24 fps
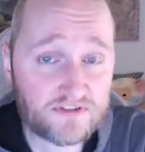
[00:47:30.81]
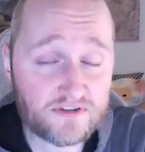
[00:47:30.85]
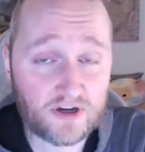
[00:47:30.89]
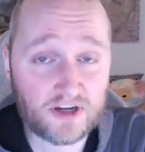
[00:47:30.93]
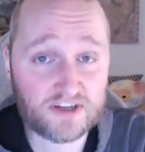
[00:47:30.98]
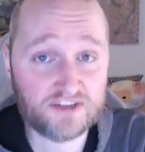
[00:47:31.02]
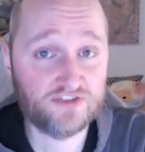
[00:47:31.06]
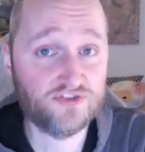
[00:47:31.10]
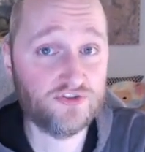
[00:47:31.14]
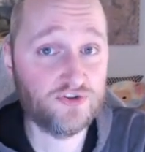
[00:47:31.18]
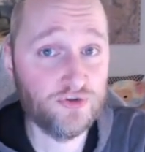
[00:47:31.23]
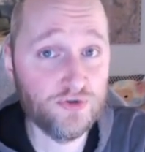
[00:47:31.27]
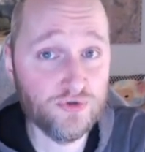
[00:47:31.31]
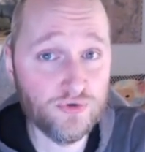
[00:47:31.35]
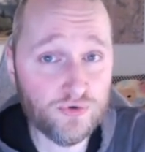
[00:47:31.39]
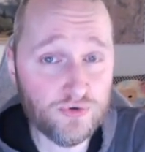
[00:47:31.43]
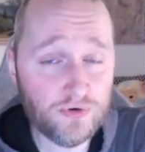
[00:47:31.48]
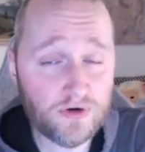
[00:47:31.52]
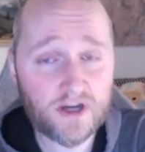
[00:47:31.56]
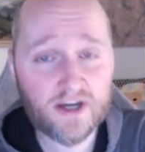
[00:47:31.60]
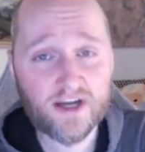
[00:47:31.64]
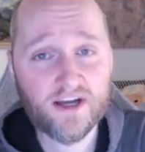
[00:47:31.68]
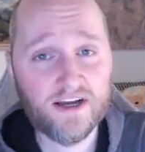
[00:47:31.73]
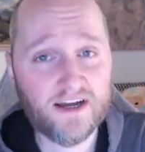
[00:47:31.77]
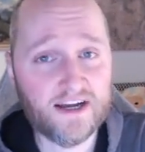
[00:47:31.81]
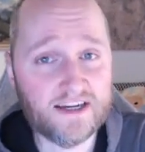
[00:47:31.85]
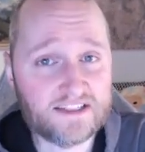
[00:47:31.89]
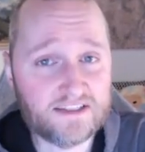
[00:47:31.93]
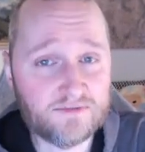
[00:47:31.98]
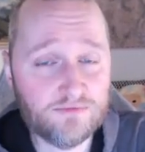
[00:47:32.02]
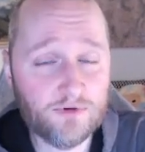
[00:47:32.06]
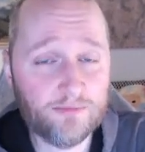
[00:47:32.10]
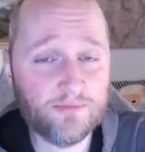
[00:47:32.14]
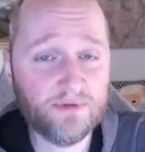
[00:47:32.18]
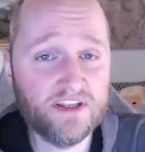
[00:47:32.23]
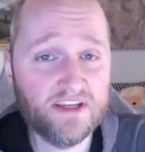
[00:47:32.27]
not 2, as it
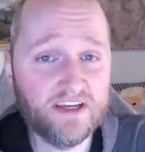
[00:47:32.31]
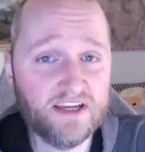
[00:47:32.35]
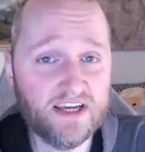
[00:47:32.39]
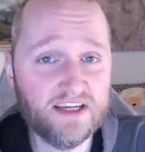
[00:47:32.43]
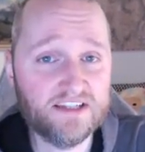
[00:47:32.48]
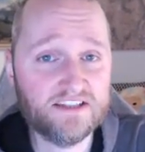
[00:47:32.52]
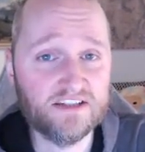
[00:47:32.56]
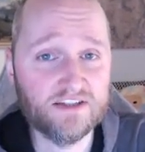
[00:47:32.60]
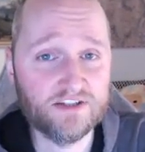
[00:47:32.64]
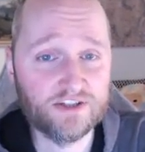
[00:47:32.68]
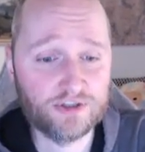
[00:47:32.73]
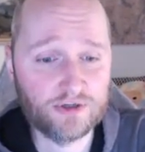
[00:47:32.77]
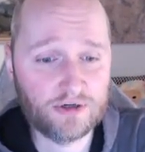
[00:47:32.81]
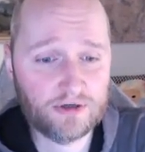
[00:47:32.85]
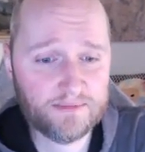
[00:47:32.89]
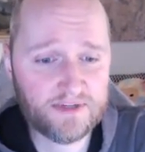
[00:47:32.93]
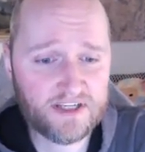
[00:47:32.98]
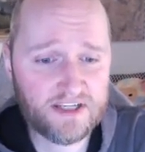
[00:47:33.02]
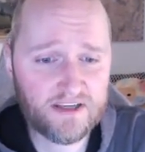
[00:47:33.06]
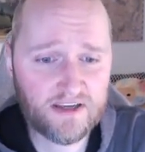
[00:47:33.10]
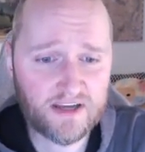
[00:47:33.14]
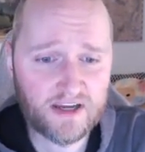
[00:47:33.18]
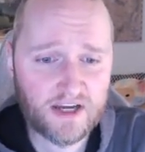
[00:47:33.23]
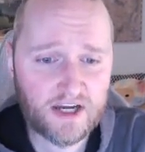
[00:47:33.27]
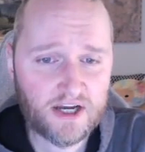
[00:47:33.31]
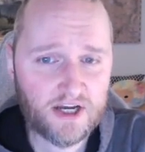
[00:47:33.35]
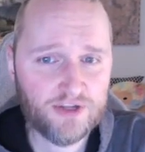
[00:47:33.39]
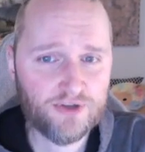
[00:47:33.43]
would be the case in Germany.